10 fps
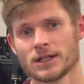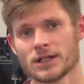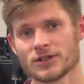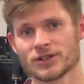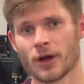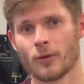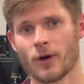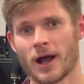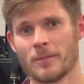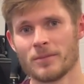
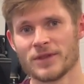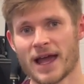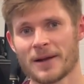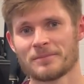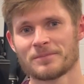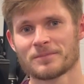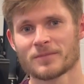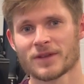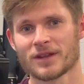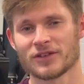So yeah,
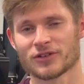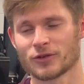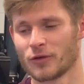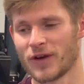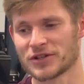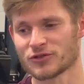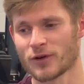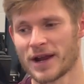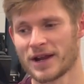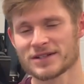it's a good phase of
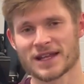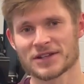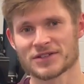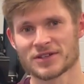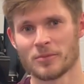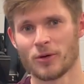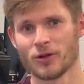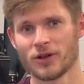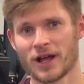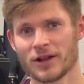training. It's nice and
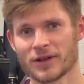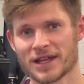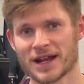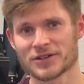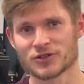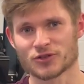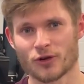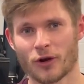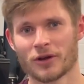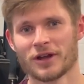simple, and it'll get you nice and
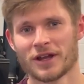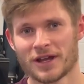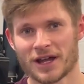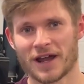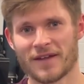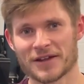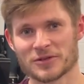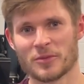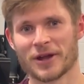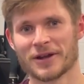strong and nice
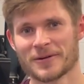and big.